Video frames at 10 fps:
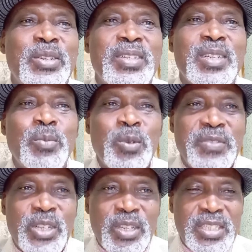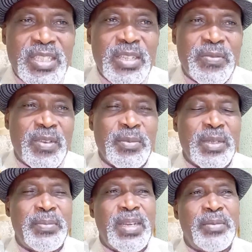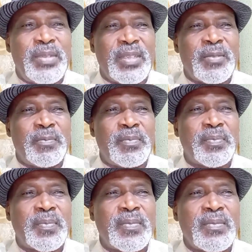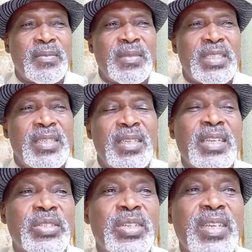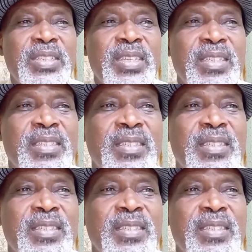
removed the oxygen from the baby. His reason,